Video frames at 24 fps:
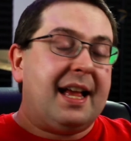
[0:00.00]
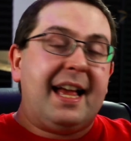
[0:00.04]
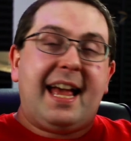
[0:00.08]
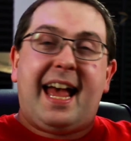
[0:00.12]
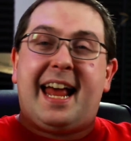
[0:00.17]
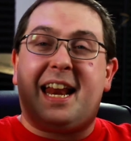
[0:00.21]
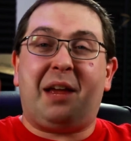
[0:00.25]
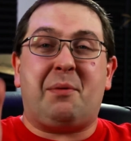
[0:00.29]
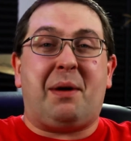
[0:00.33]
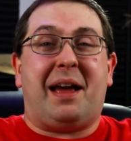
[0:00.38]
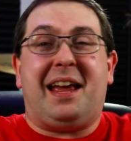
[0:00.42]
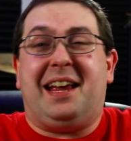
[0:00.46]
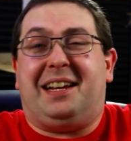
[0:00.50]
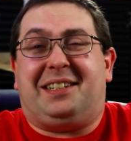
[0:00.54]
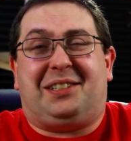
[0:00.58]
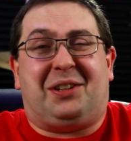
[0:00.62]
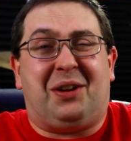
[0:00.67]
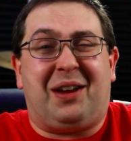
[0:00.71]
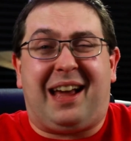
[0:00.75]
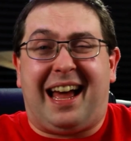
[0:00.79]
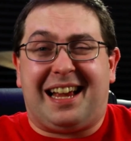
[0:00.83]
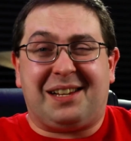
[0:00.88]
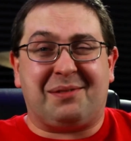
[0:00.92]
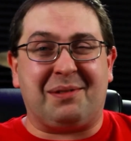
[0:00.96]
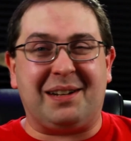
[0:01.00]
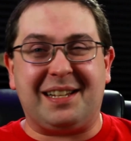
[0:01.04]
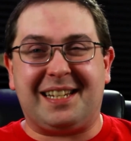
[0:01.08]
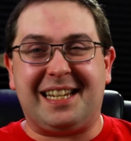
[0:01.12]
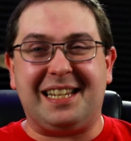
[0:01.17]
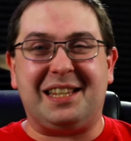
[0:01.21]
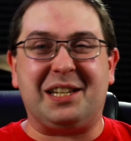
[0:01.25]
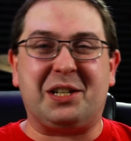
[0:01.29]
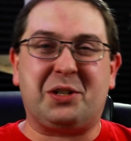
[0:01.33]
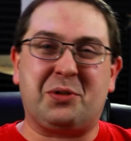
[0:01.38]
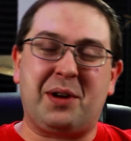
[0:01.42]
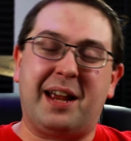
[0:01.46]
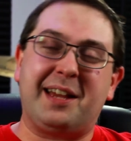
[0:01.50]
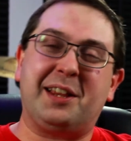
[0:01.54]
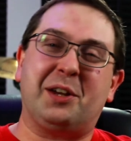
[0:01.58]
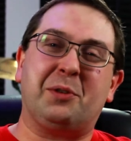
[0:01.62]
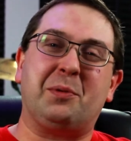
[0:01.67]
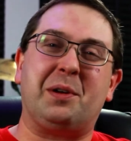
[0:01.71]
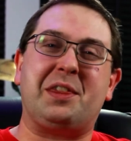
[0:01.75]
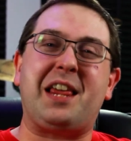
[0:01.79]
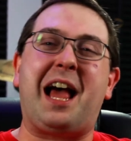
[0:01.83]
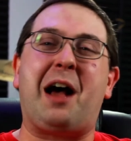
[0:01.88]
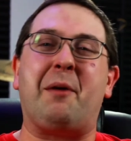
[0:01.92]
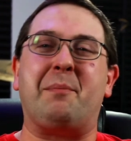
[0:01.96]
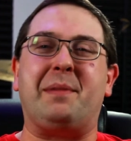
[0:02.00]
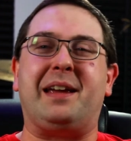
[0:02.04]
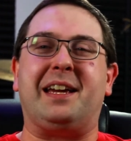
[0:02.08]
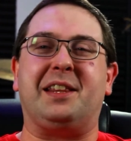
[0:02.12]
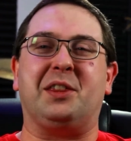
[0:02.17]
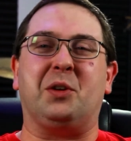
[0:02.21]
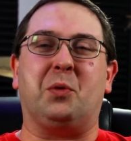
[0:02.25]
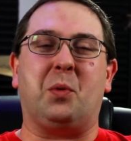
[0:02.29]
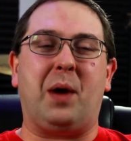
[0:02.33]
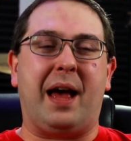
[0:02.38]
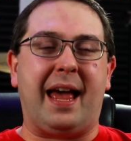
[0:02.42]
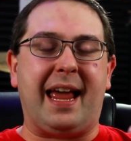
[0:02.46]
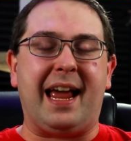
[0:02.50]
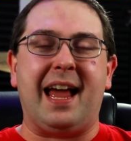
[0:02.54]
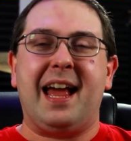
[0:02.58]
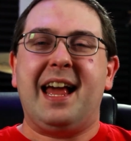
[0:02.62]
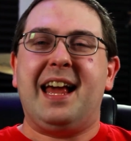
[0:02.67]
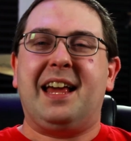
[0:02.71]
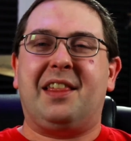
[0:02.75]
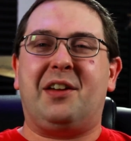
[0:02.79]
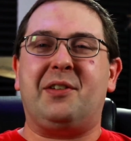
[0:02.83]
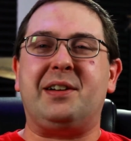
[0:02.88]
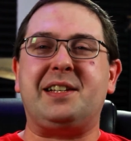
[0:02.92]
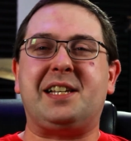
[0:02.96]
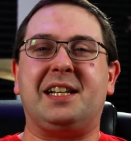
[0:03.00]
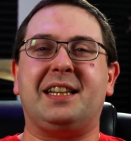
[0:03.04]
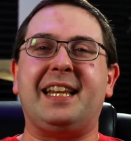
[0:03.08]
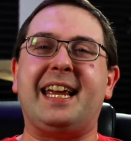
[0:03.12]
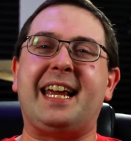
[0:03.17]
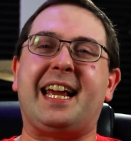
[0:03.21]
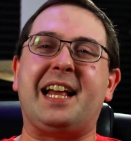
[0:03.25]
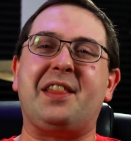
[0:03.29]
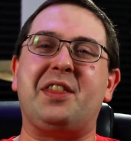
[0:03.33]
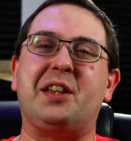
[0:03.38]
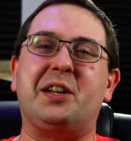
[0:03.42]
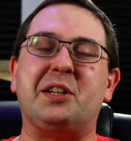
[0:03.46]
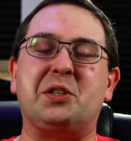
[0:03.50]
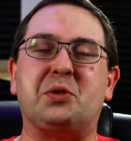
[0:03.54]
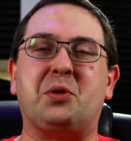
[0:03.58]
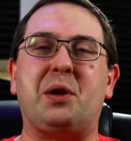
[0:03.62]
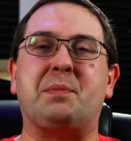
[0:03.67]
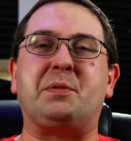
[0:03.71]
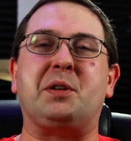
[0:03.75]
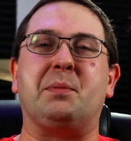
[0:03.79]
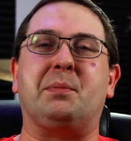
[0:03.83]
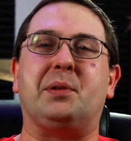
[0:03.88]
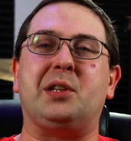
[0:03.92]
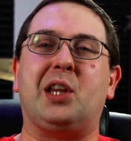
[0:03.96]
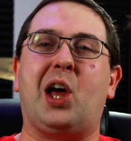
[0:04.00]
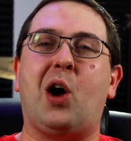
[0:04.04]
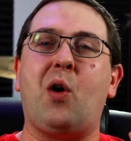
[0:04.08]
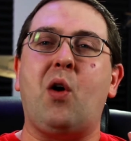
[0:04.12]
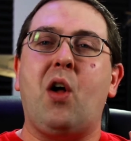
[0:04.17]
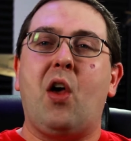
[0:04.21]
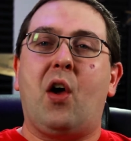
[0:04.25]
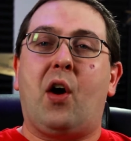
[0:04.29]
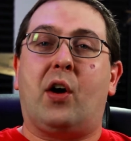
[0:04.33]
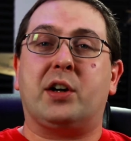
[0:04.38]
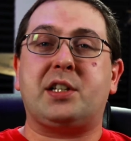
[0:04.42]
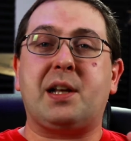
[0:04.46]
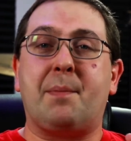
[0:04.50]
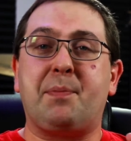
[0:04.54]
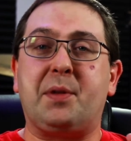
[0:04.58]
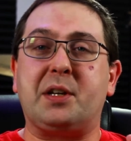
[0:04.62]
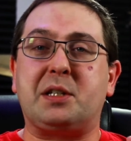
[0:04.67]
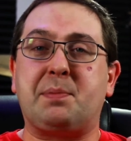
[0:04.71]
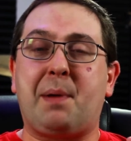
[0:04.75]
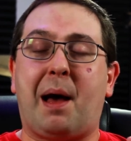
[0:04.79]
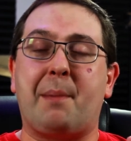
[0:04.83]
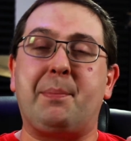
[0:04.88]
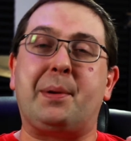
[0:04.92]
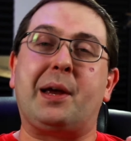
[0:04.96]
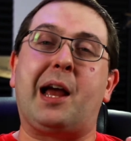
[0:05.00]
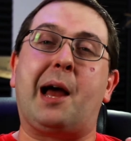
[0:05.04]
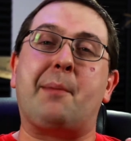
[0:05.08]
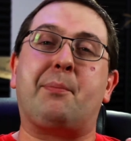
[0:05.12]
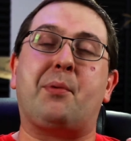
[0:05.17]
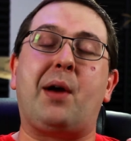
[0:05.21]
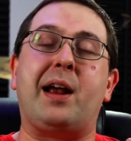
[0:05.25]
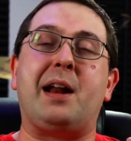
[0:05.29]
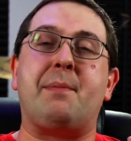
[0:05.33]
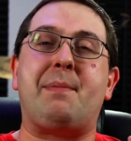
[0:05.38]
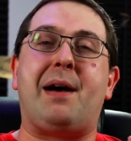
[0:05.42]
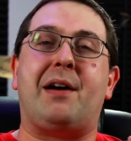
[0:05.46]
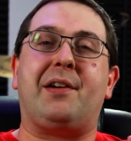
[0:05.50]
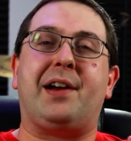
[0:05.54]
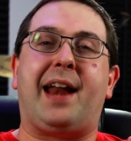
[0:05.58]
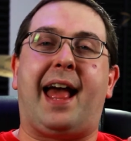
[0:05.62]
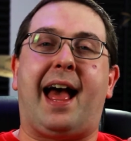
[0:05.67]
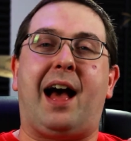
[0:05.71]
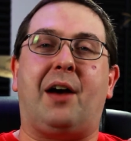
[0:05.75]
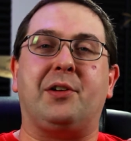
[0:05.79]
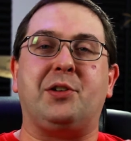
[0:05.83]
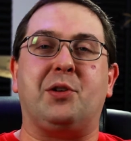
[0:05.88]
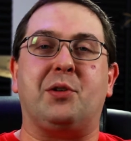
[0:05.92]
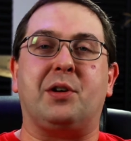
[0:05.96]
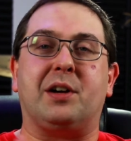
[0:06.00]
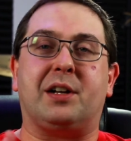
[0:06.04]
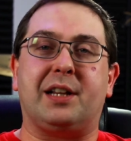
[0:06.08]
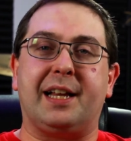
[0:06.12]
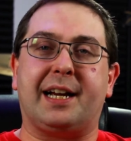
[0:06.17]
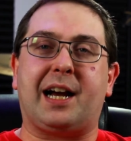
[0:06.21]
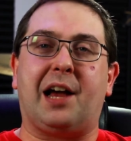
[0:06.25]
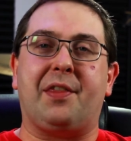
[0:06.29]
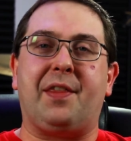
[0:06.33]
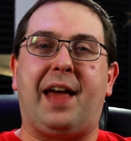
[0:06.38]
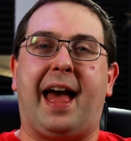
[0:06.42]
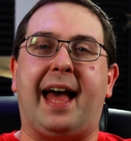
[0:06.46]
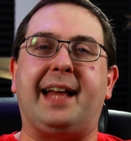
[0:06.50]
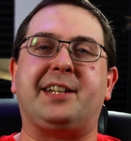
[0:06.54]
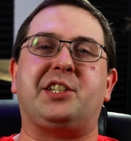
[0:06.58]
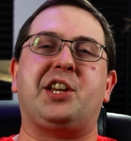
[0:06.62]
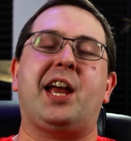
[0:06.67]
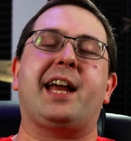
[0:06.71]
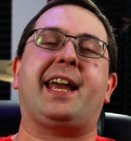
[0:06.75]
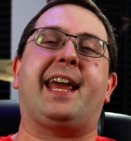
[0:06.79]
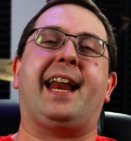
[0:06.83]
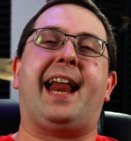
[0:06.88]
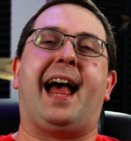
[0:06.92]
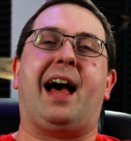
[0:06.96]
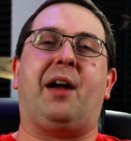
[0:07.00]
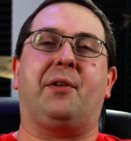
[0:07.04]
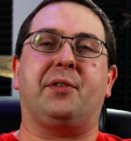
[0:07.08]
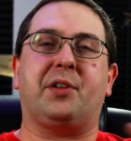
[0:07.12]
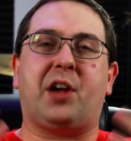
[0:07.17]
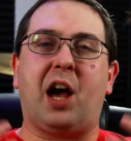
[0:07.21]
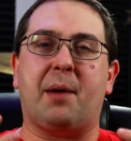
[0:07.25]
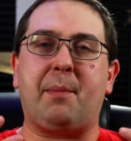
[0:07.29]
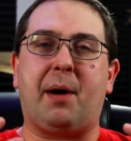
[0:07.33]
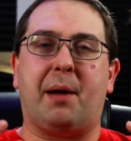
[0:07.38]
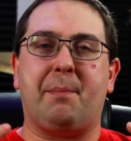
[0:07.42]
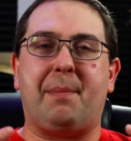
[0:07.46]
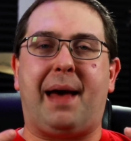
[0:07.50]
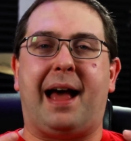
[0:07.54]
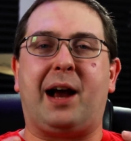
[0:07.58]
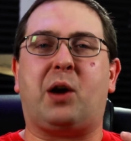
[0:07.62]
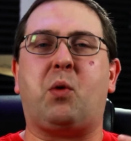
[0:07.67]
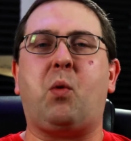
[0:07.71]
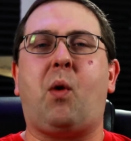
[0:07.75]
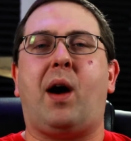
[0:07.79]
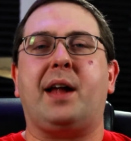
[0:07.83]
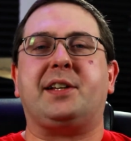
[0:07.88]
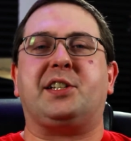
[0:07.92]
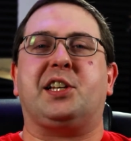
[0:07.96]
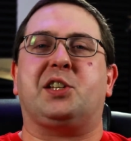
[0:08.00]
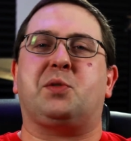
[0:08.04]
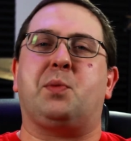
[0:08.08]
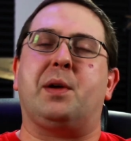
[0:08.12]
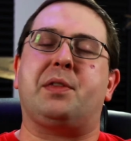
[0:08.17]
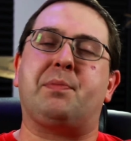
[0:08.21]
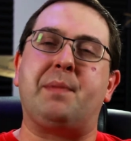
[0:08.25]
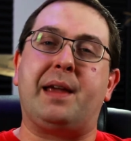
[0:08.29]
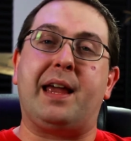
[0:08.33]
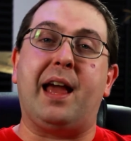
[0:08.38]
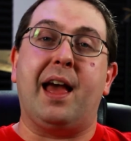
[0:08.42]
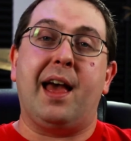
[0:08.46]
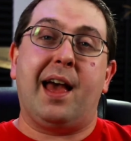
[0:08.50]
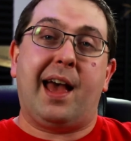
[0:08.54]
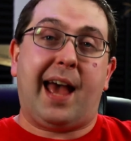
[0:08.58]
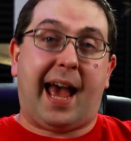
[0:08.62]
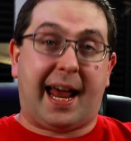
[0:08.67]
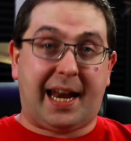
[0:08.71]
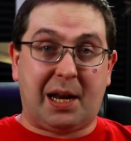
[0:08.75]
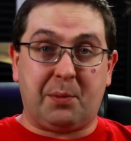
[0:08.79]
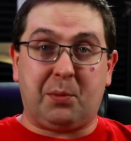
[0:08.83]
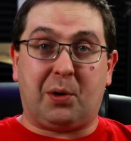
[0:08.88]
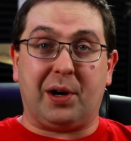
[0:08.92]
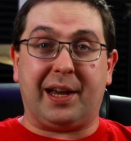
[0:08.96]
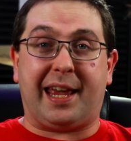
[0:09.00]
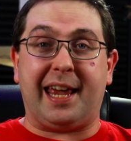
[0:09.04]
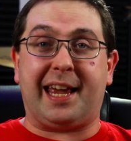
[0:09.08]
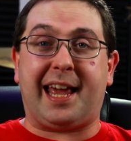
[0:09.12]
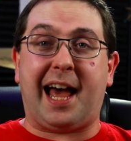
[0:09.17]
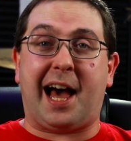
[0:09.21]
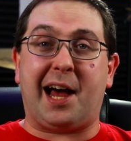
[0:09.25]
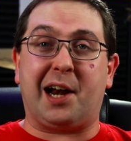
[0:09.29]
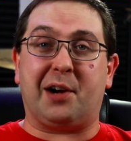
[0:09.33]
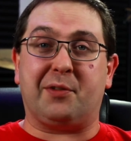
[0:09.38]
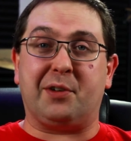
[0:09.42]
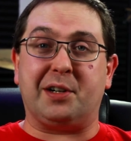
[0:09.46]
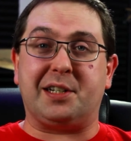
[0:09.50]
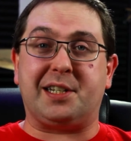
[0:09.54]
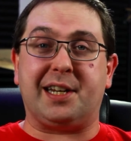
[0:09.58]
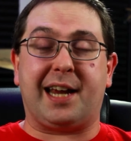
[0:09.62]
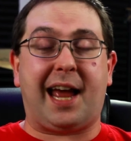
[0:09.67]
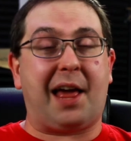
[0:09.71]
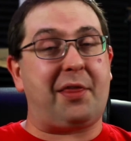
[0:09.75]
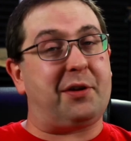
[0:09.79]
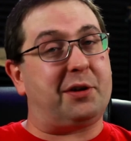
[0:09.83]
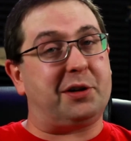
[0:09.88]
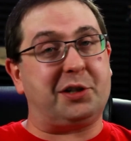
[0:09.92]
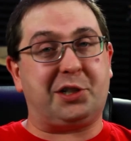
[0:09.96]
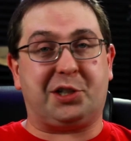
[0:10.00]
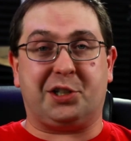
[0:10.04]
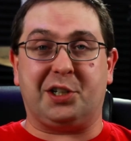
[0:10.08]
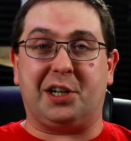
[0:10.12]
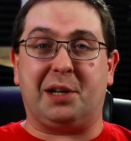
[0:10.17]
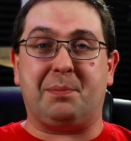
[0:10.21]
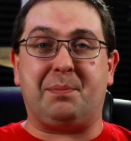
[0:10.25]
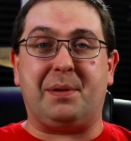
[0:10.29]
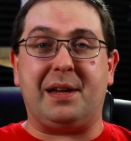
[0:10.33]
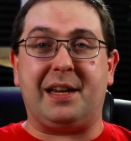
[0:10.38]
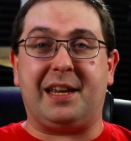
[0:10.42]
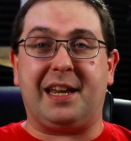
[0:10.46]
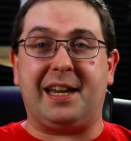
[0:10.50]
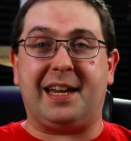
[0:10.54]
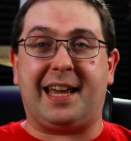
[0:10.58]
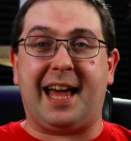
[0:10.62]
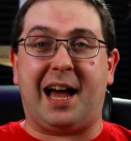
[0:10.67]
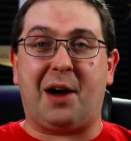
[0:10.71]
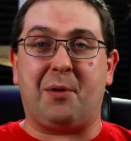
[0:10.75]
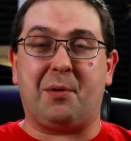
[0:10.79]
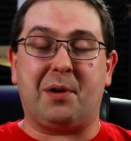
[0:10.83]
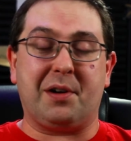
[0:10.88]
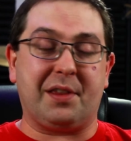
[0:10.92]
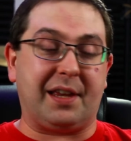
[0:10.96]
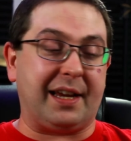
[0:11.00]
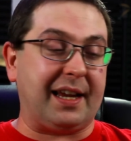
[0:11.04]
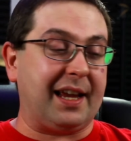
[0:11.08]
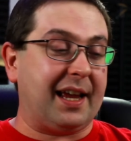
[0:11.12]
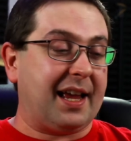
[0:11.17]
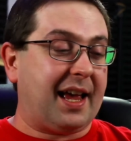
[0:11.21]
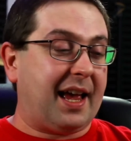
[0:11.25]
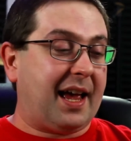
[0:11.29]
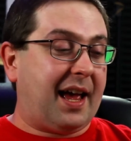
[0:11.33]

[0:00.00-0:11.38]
Anyways, you guys want to see this trailer without me in the way, there is a link in the description below, or something's popping up right about now. You can click on that, check it out, come on back, watch this with me, and then we'll geek out over it together, should it be geek out worthy.